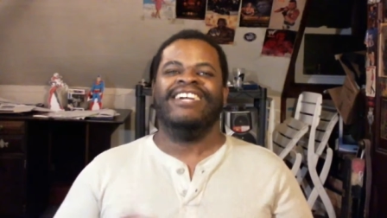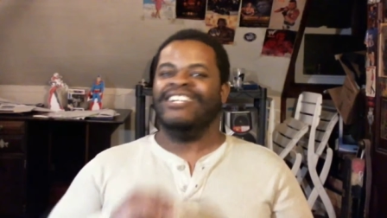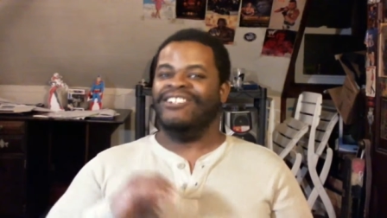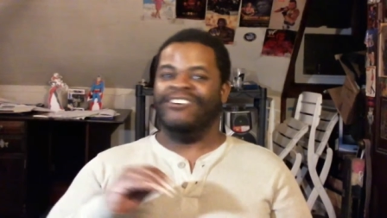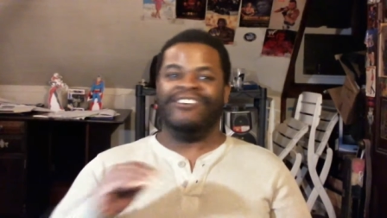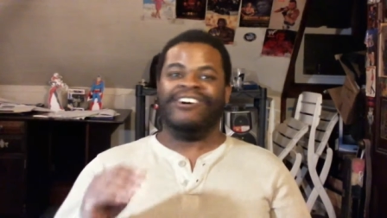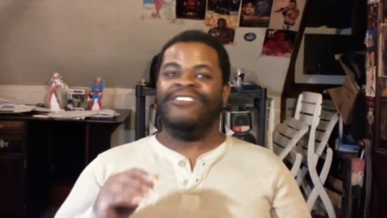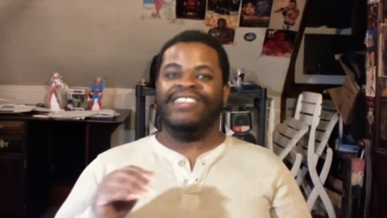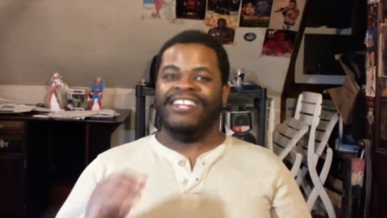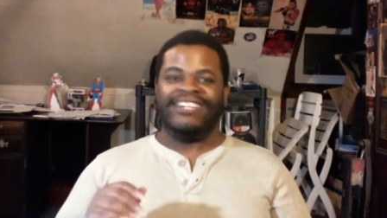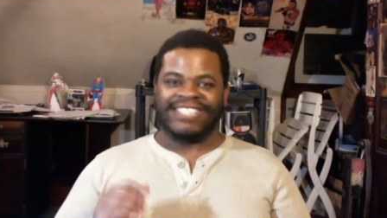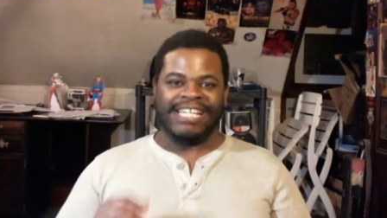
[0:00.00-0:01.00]
Don't go in
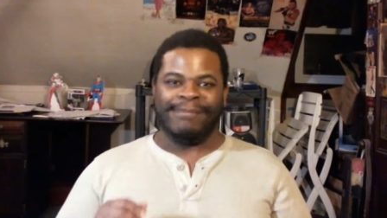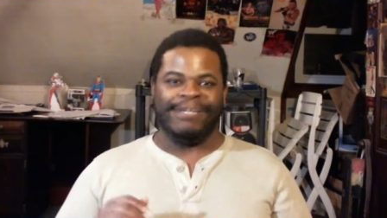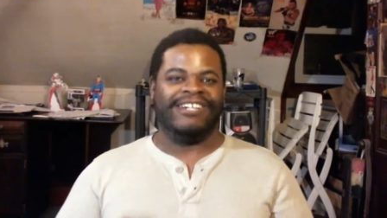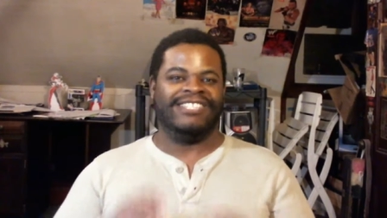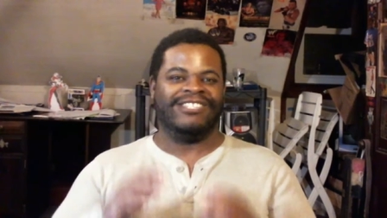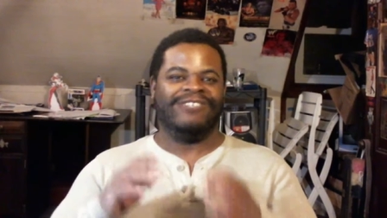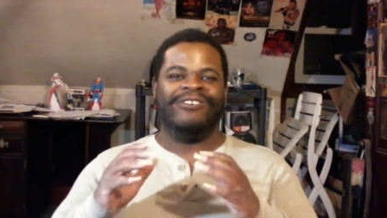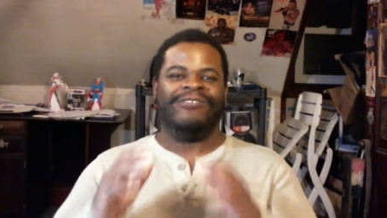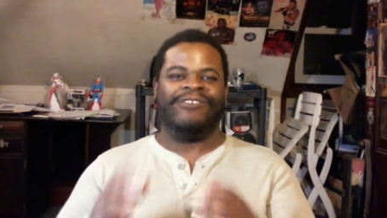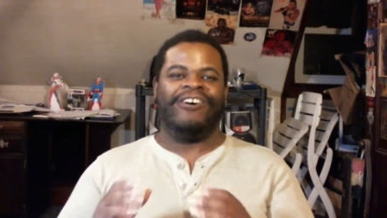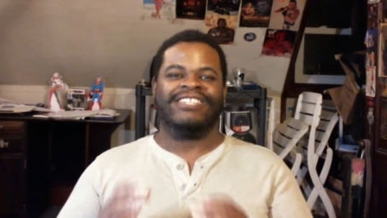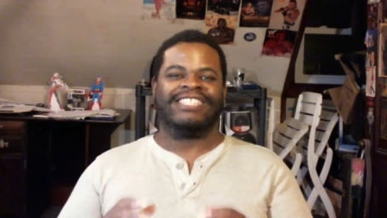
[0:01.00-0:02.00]
there asleep, because you will
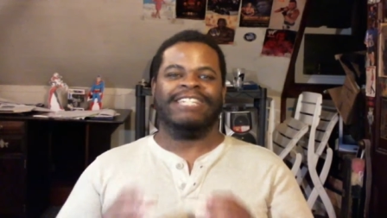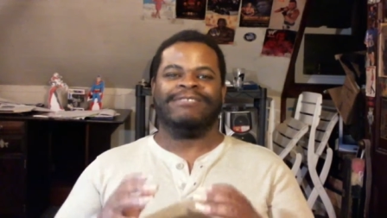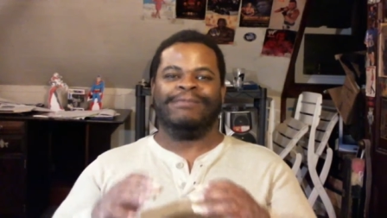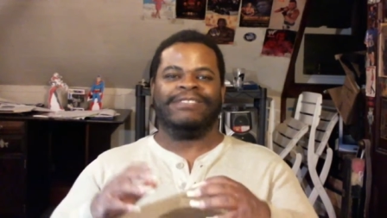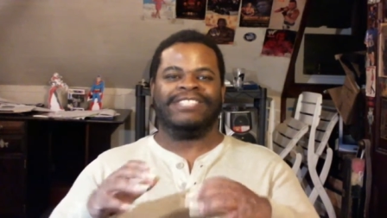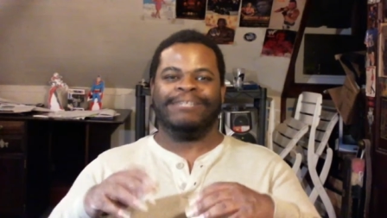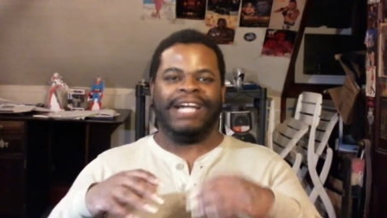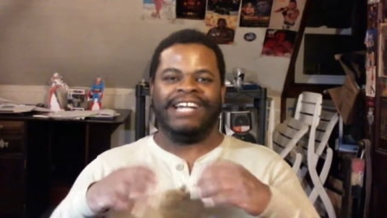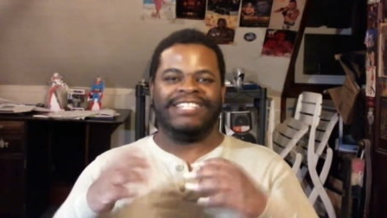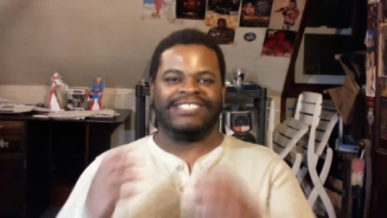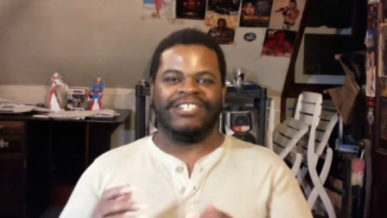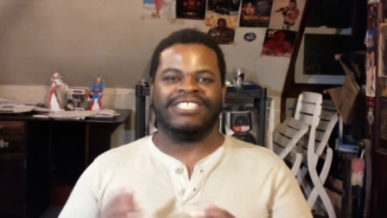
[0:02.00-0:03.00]
fall asleep to be out
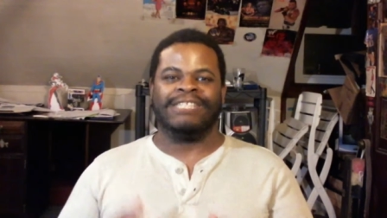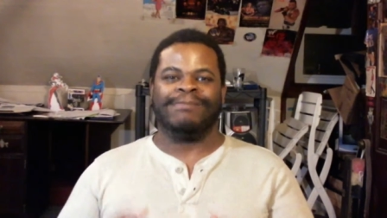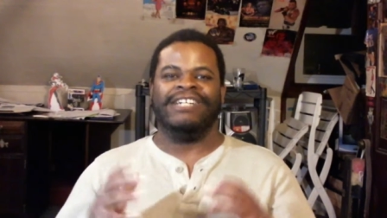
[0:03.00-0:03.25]
of exhaustion.